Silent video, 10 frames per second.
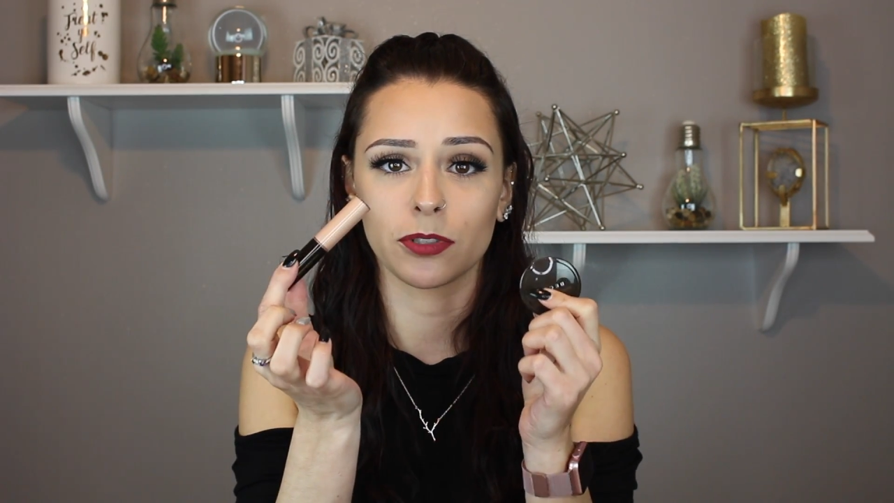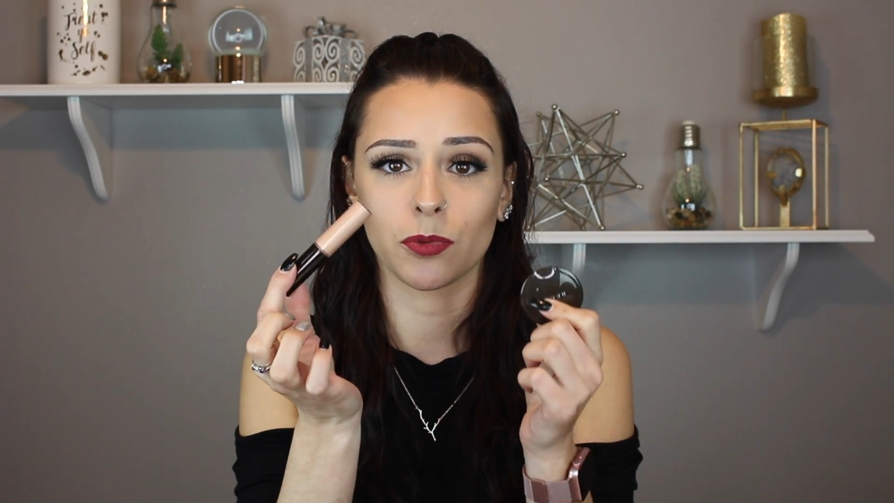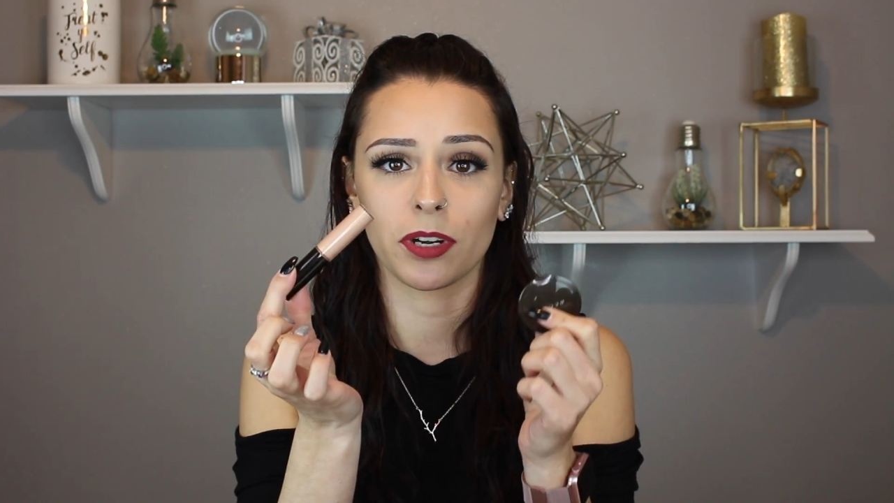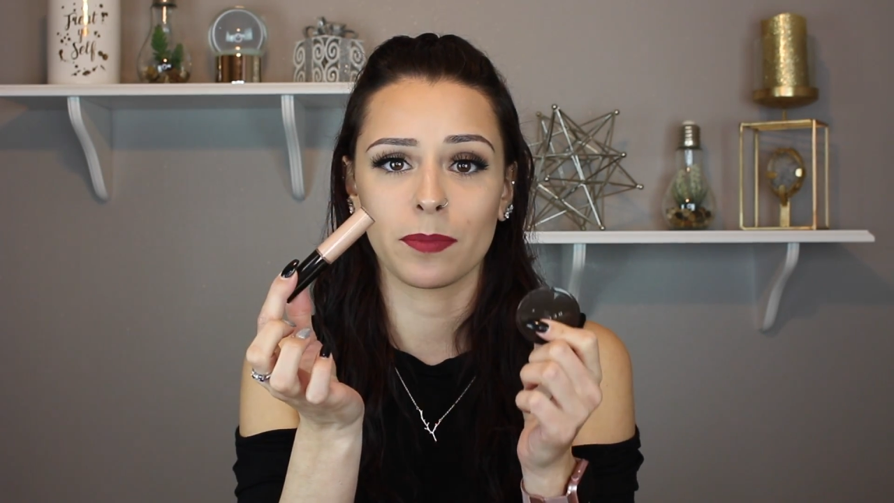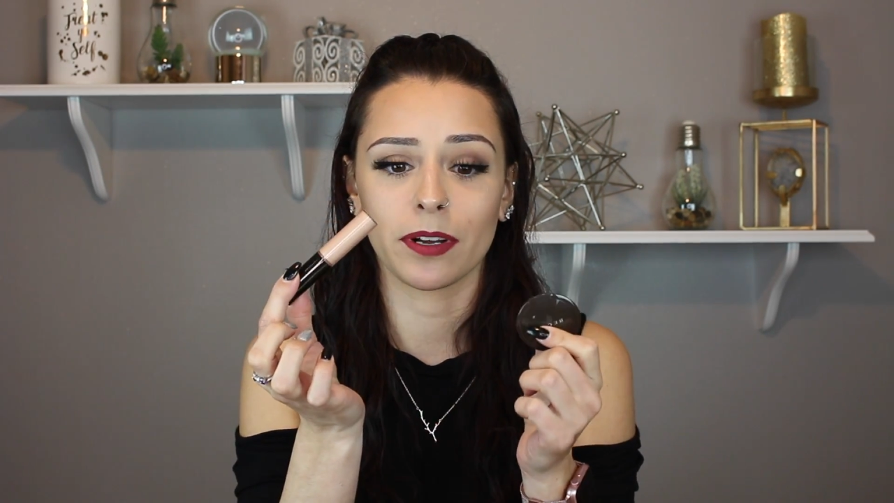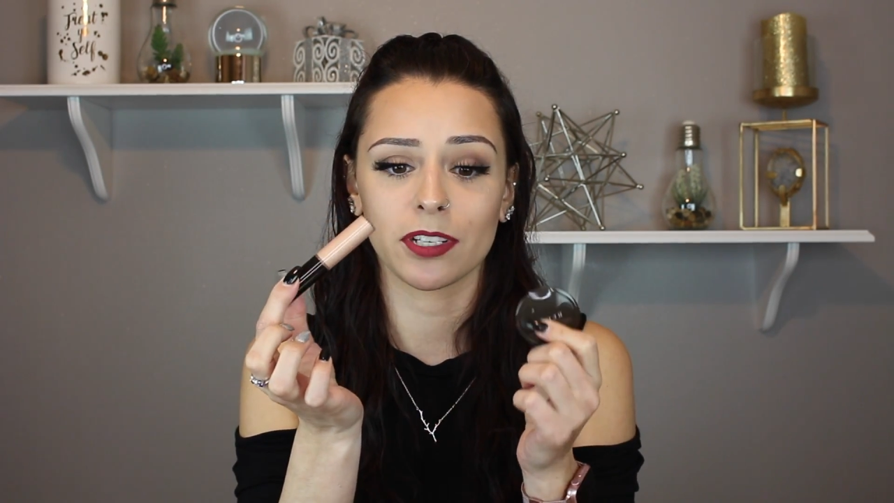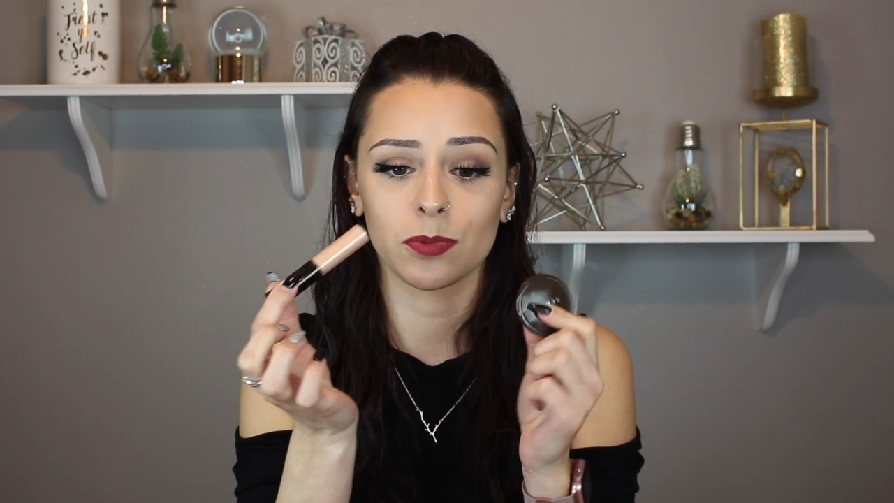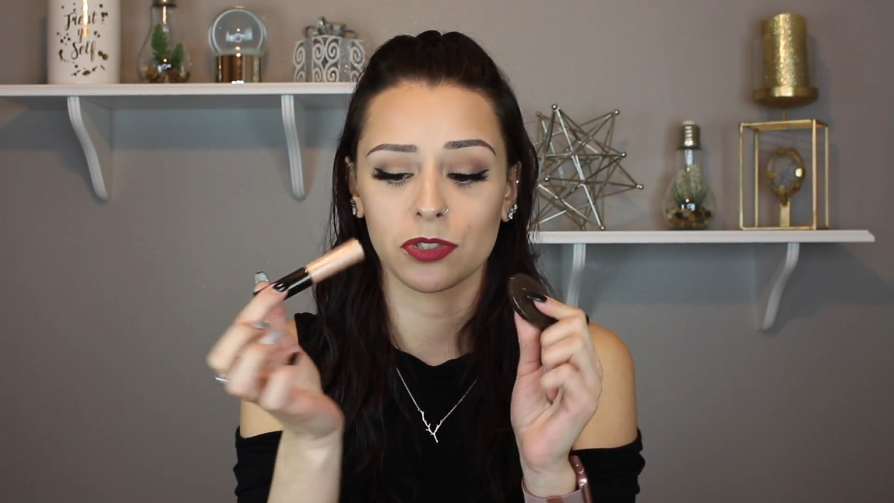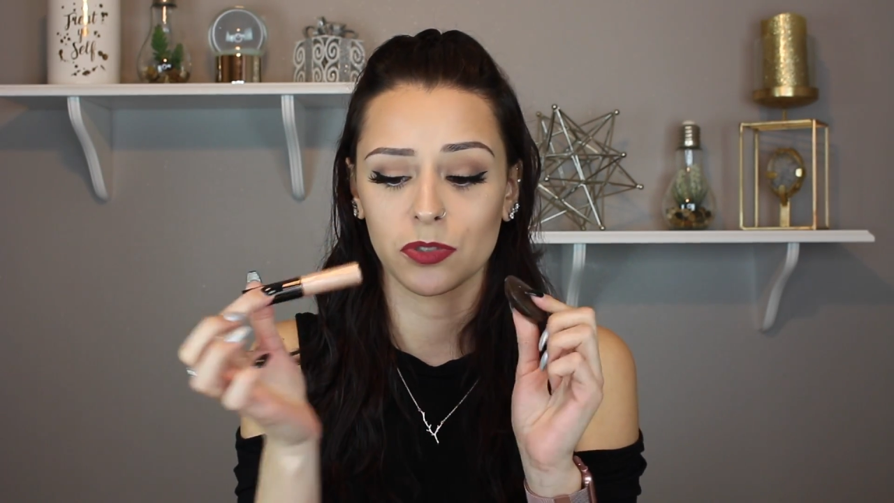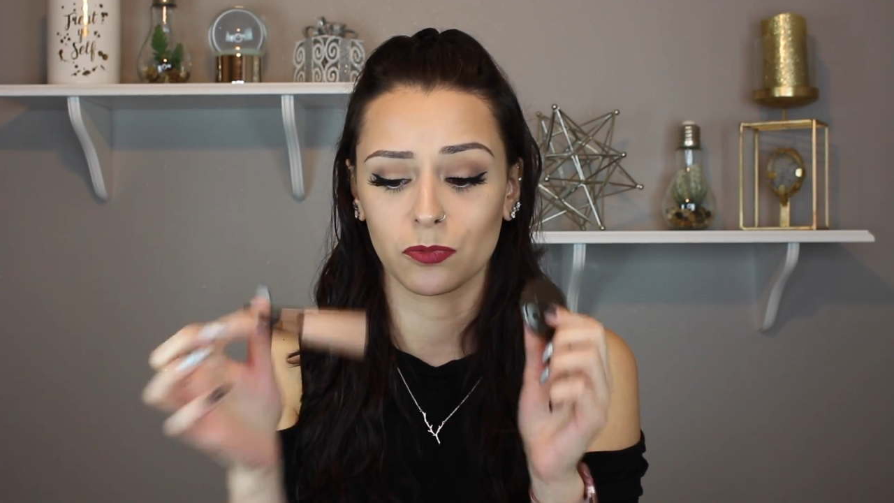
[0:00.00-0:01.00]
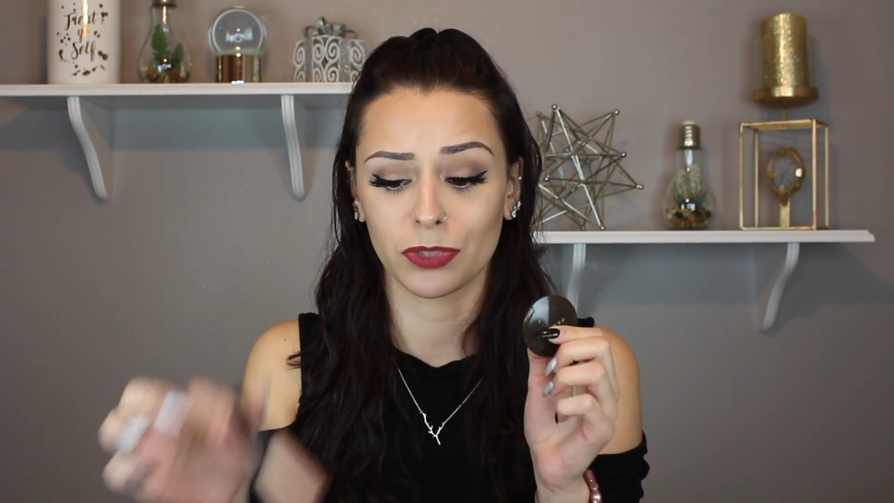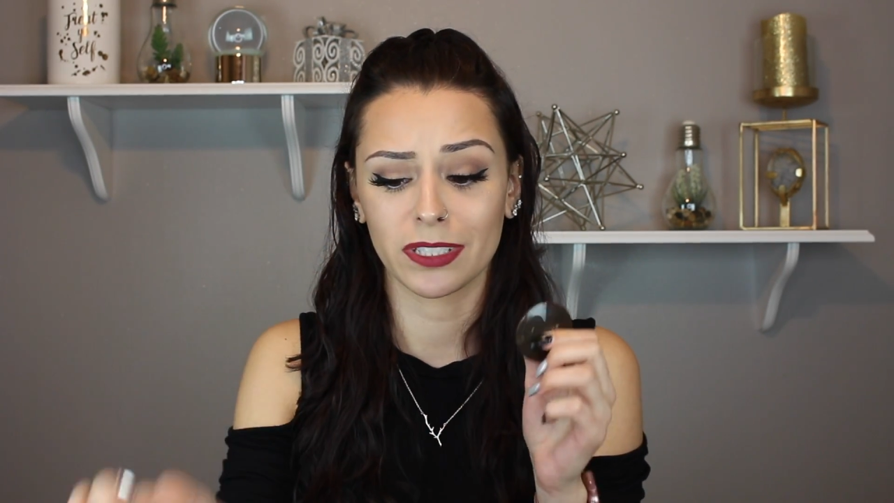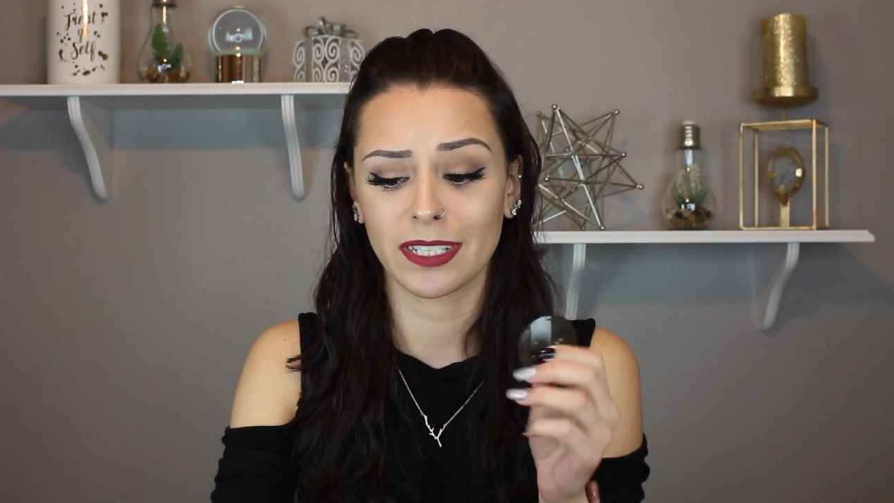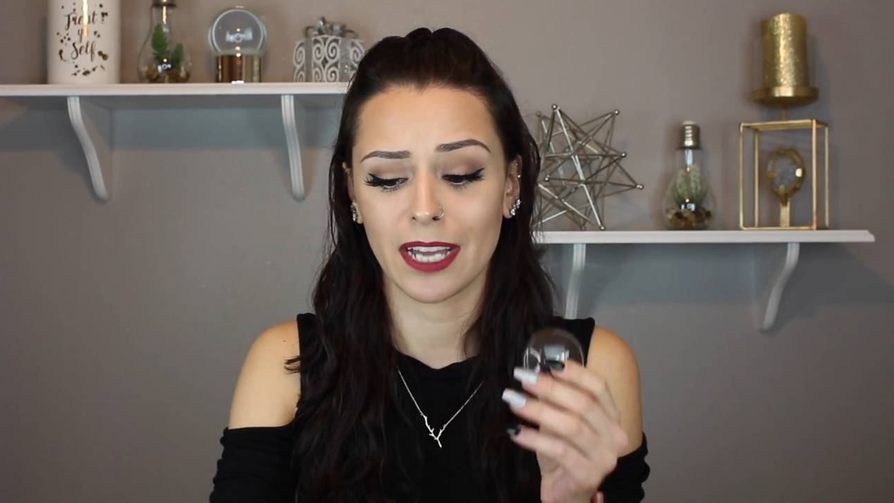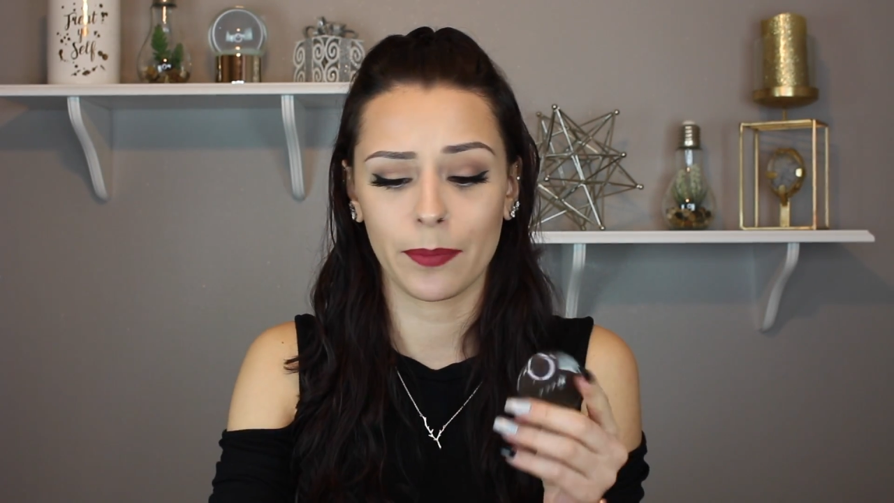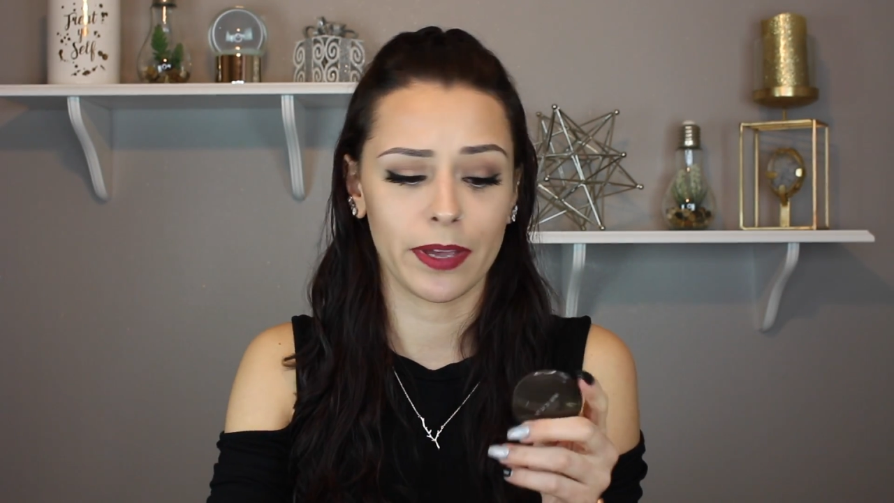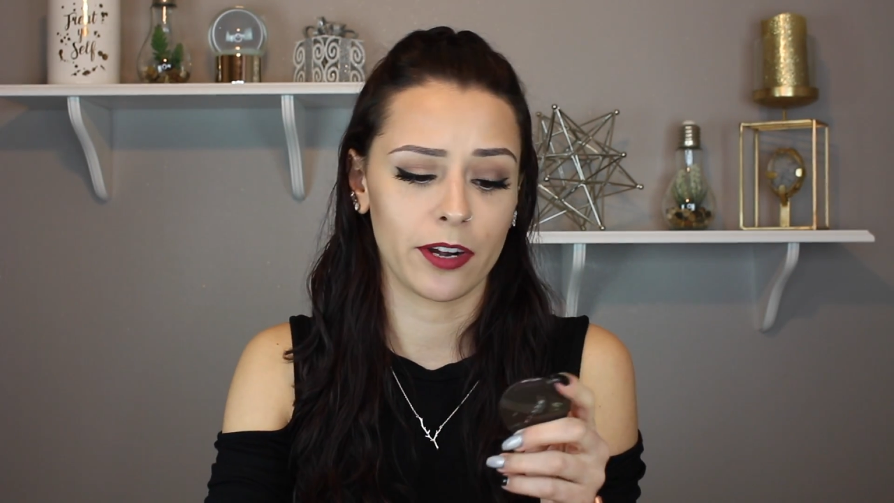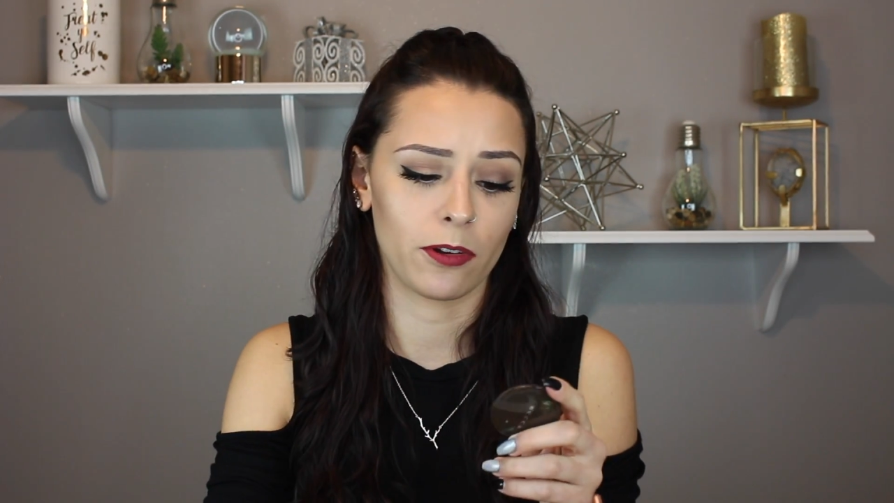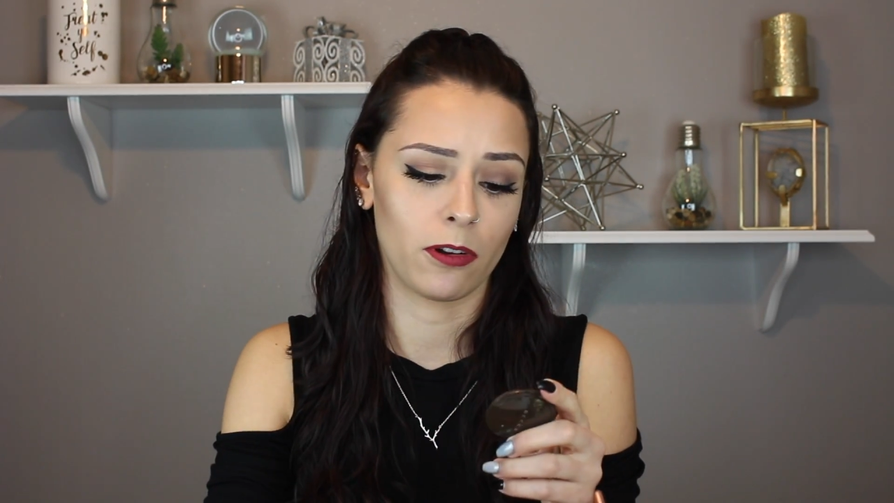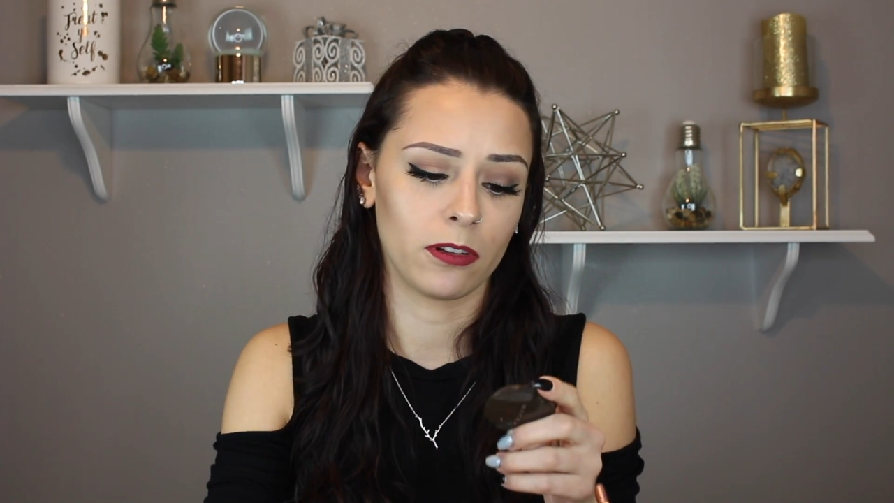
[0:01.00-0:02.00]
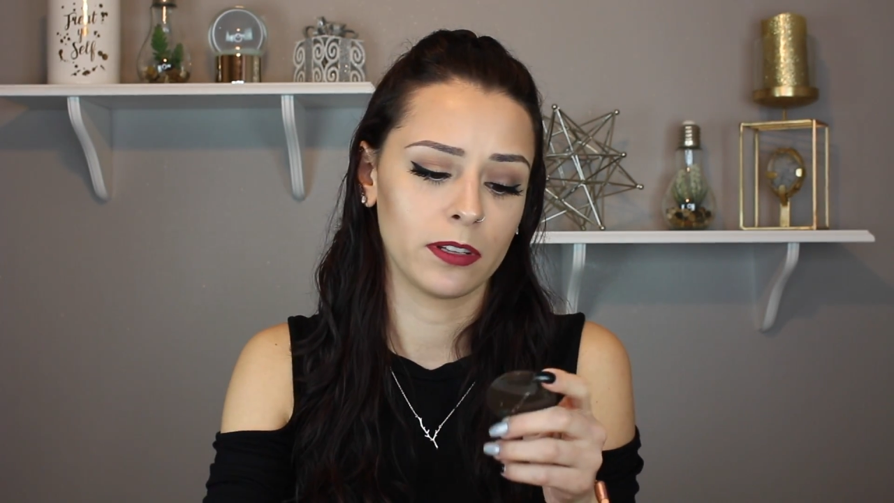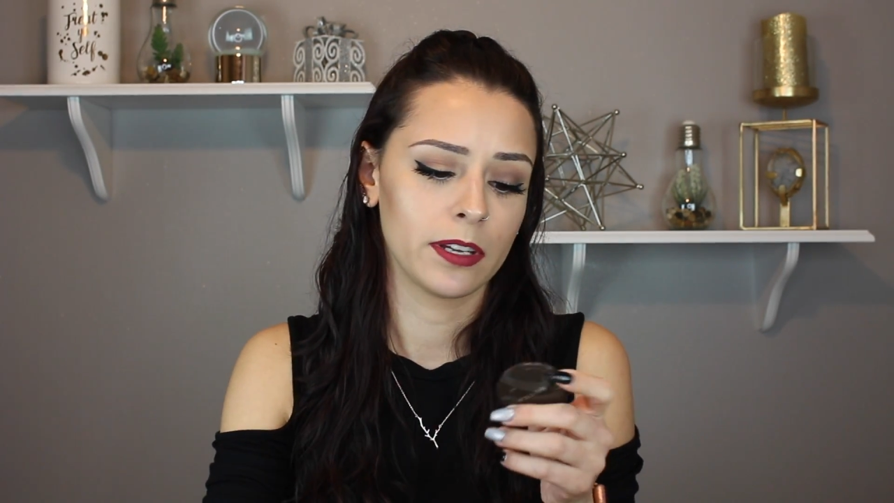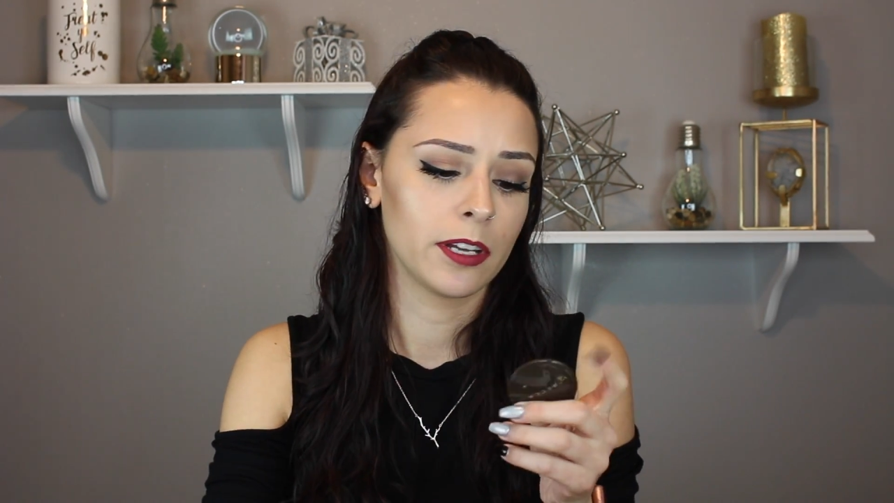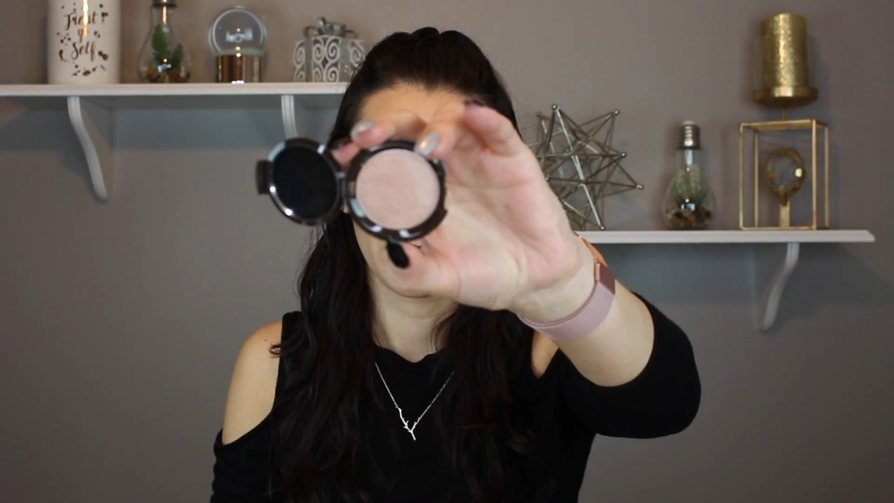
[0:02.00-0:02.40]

were 20 bucks, which is really not bad at all.